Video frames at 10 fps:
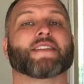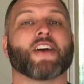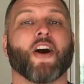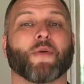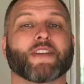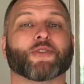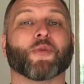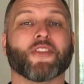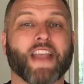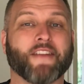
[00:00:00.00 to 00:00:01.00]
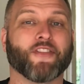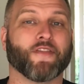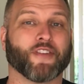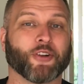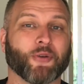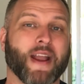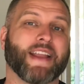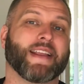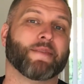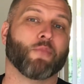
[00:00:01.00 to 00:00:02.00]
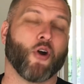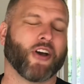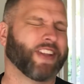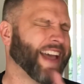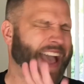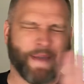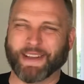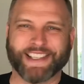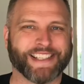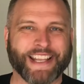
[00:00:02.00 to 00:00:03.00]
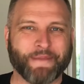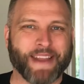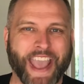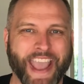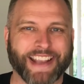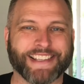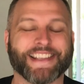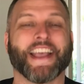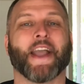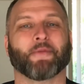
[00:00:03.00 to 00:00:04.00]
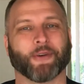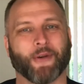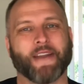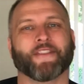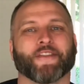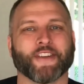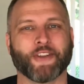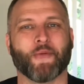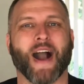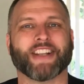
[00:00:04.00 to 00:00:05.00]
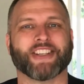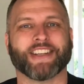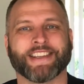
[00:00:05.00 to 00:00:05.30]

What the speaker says: always, we're thankful for great steamed eggs. We're grateful for you watching.